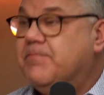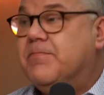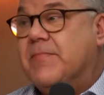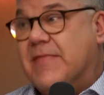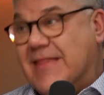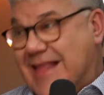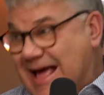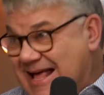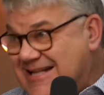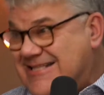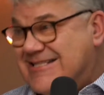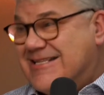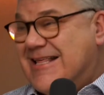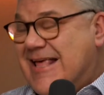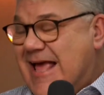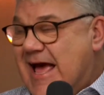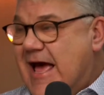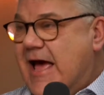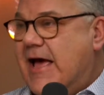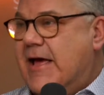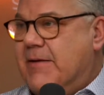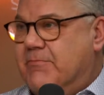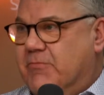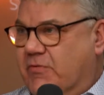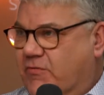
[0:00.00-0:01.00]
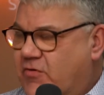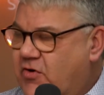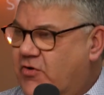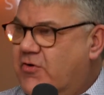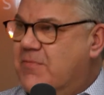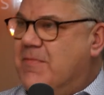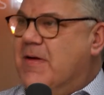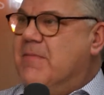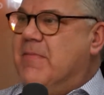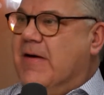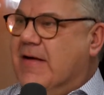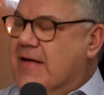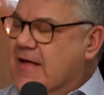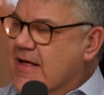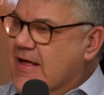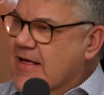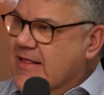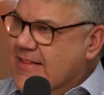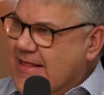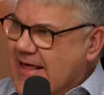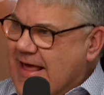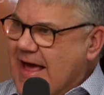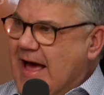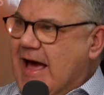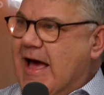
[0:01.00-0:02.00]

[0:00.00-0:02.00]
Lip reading: That's the aim. We've got to remember, the